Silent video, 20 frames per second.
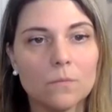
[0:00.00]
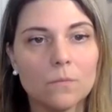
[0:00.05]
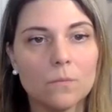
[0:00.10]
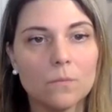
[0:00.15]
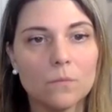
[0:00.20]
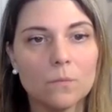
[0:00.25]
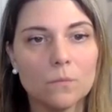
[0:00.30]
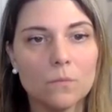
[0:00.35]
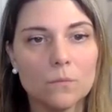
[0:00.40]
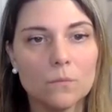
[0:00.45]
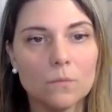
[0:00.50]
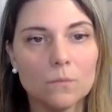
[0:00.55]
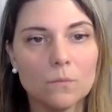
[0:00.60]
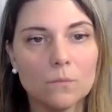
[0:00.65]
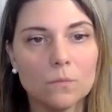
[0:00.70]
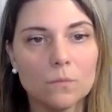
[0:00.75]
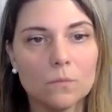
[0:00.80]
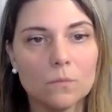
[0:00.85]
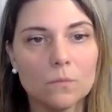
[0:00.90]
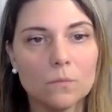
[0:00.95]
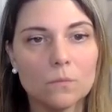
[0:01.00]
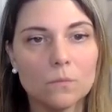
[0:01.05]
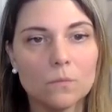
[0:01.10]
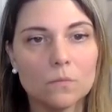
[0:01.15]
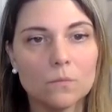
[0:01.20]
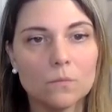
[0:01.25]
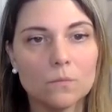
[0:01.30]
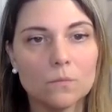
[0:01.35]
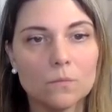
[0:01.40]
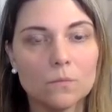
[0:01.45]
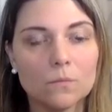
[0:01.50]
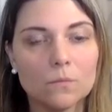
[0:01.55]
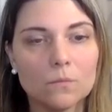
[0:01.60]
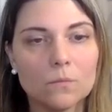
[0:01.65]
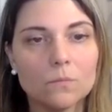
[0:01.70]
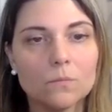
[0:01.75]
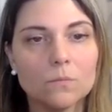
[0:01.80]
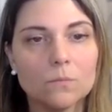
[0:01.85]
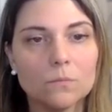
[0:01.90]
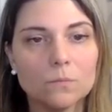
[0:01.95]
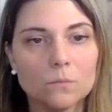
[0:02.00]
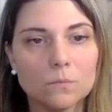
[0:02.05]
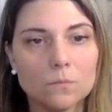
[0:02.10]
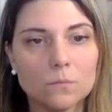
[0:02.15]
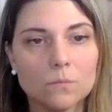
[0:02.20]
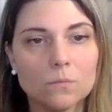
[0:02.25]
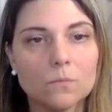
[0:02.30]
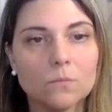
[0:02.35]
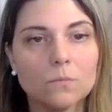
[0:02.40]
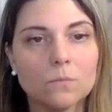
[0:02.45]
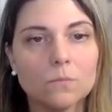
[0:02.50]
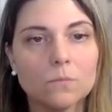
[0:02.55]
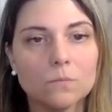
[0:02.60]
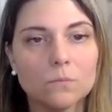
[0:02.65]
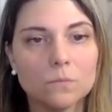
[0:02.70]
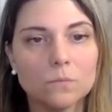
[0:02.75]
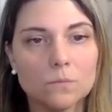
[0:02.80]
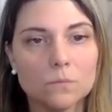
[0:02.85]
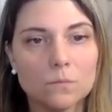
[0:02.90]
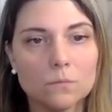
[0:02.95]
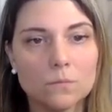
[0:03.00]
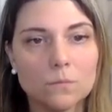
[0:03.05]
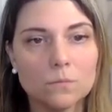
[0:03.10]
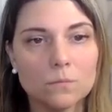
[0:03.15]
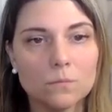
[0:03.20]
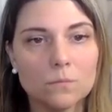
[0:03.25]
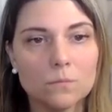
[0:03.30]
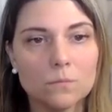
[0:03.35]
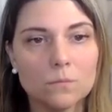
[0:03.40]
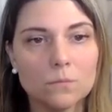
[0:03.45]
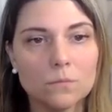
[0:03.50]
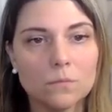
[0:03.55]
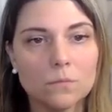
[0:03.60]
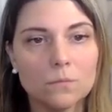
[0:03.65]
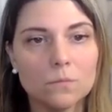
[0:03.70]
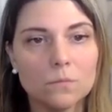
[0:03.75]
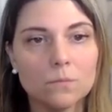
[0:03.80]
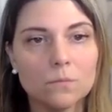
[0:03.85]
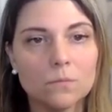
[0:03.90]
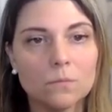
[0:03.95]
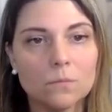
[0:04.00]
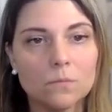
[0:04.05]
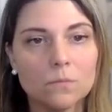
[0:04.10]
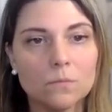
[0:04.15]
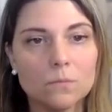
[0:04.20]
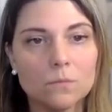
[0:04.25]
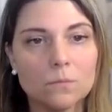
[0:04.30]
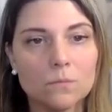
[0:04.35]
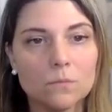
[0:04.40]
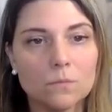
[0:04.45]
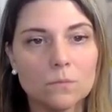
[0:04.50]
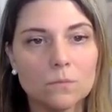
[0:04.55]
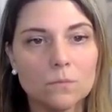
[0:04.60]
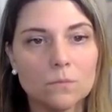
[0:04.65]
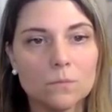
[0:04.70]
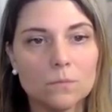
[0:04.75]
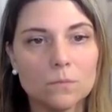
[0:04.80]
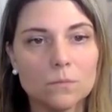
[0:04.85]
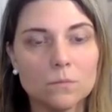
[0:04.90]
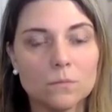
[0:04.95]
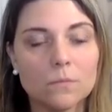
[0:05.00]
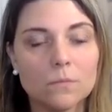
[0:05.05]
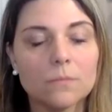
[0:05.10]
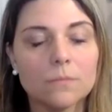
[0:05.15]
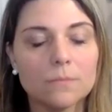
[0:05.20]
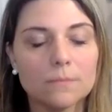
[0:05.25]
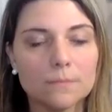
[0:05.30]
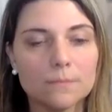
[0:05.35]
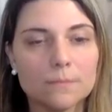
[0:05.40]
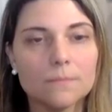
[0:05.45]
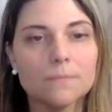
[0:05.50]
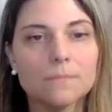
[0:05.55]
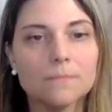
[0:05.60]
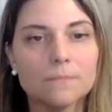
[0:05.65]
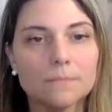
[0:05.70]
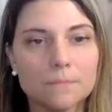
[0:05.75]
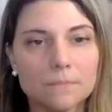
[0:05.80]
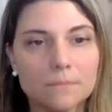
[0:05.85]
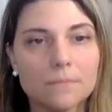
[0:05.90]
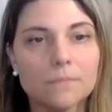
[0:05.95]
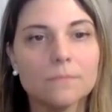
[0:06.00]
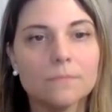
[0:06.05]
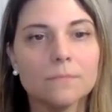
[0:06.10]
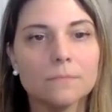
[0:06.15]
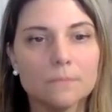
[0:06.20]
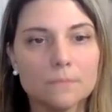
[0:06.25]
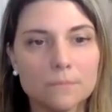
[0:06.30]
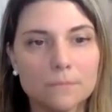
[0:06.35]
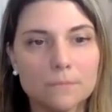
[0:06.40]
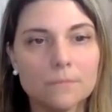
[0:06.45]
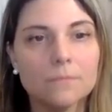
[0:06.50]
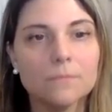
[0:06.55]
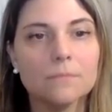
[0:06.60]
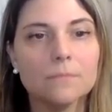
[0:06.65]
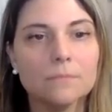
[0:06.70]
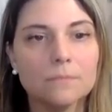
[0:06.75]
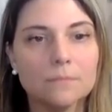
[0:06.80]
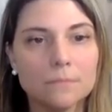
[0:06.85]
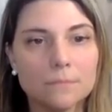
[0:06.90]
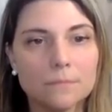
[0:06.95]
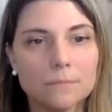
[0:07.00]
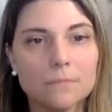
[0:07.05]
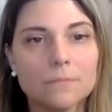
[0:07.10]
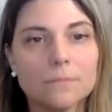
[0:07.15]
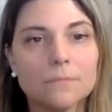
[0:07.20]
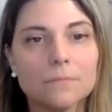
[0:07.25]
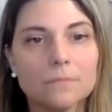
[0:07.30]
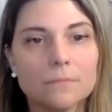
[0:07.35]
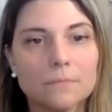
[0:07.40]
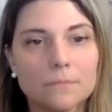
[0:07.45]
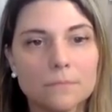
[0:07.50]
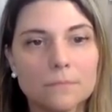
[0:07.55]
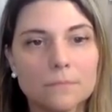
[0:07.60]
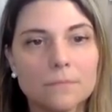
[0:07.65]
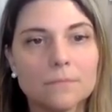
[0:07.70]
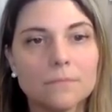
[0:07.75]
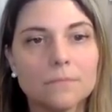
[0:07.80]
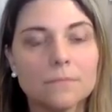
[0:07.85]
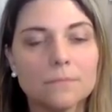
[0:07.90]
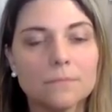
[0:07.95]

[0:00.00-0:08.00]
[no speech]